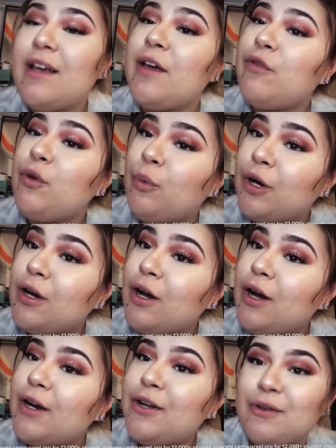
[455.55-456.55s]
If you work
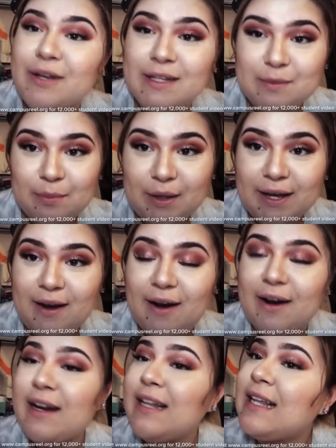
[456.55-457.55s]
hard, you get to play
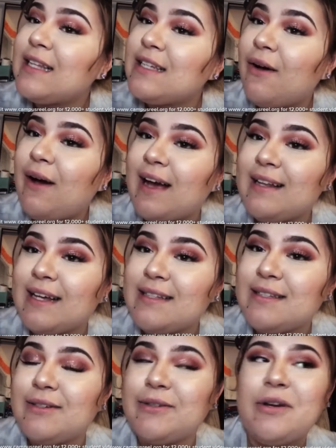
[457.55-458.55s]
hard, and that's how I like
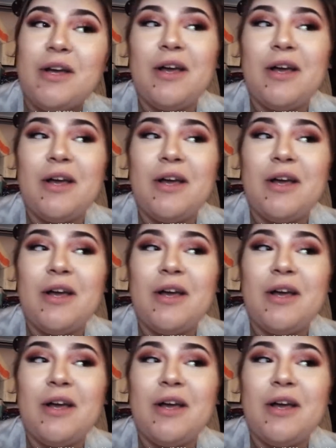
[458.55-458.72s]
to